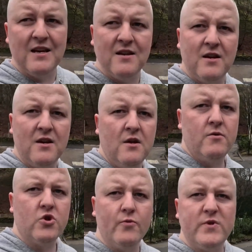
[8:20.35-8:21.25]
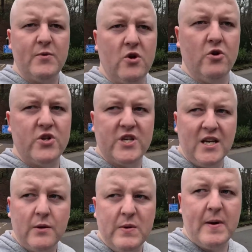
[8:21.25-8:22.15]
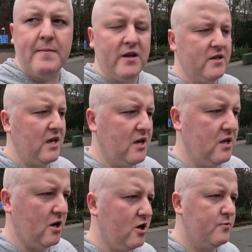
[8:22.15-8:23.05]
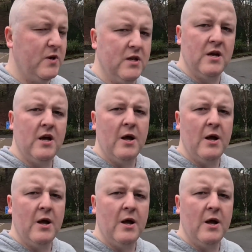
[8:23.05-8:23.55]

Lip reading: I was hoping to be outside a wee bit more of the day because it has been